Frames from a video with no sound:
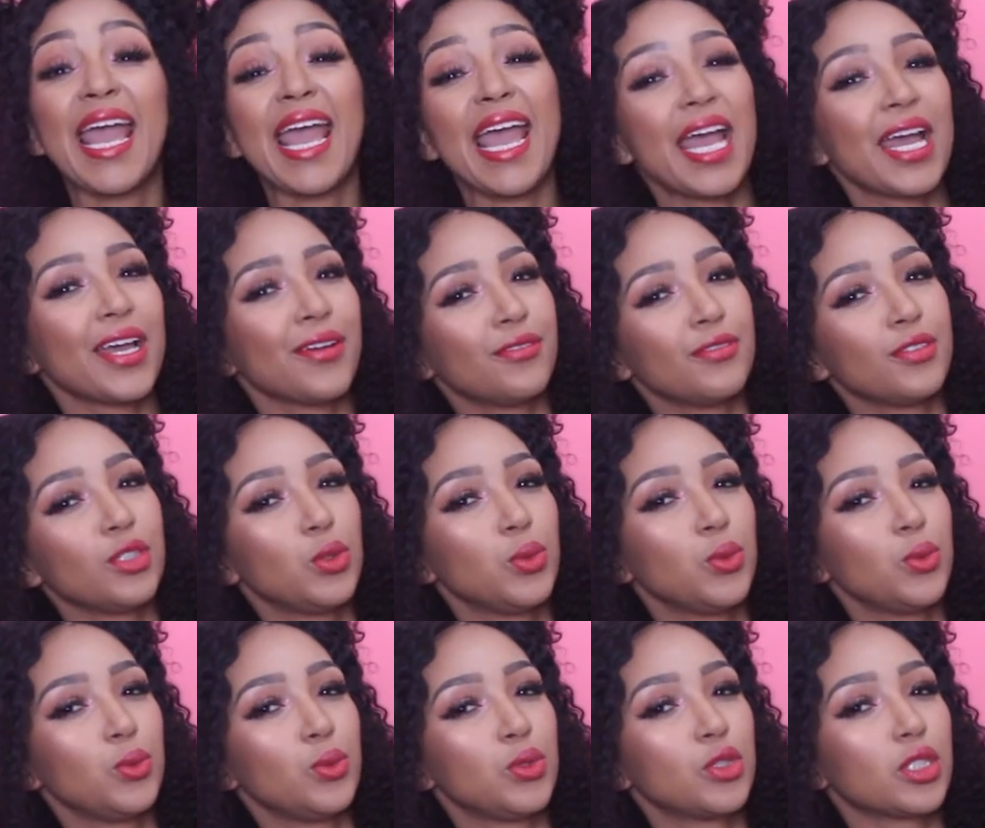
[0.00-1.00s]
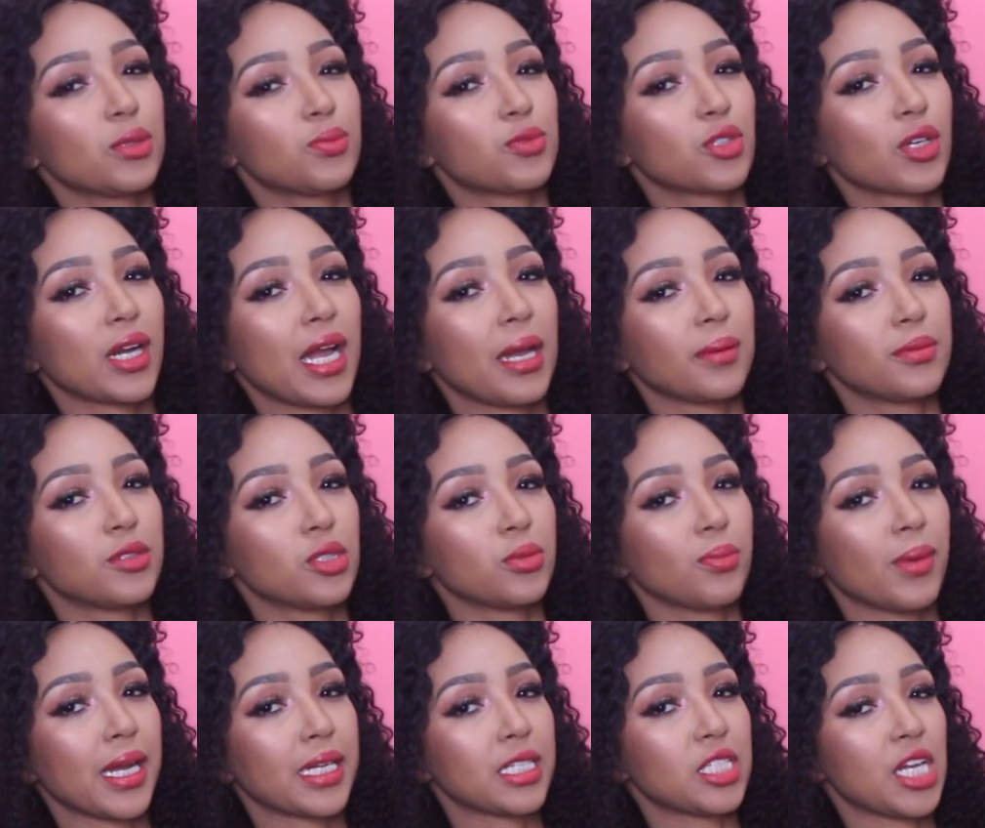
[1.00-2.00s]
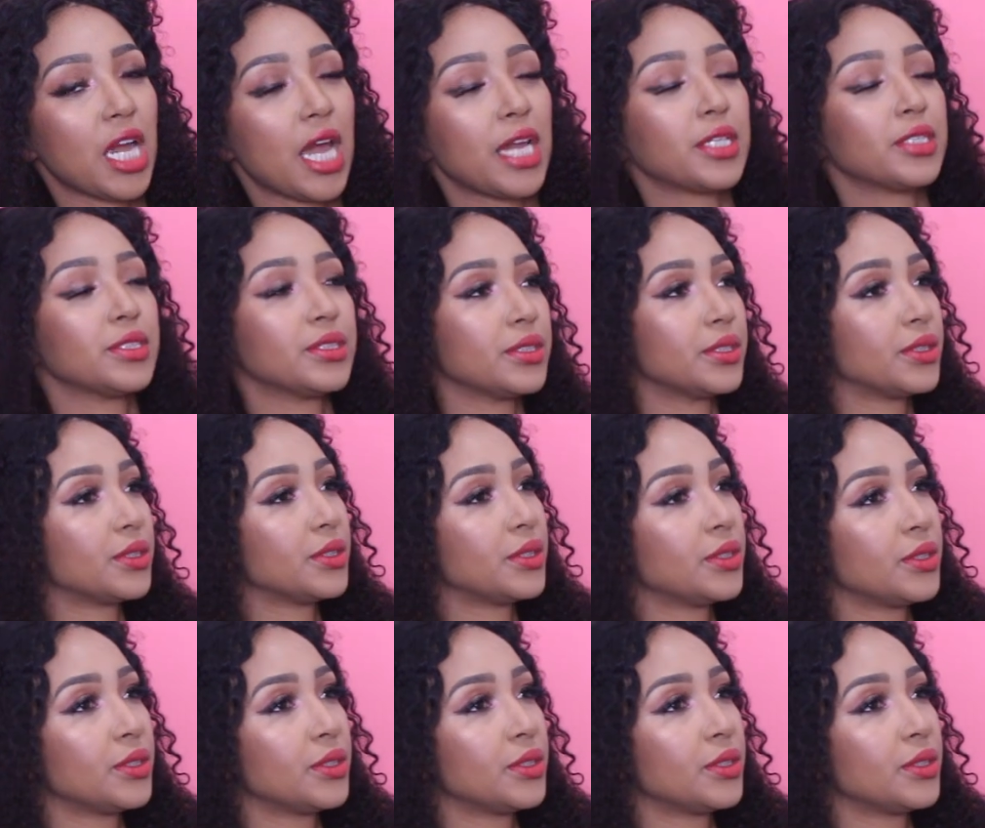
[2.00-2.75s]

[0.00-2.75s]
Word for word: Have you subscribed to my channel?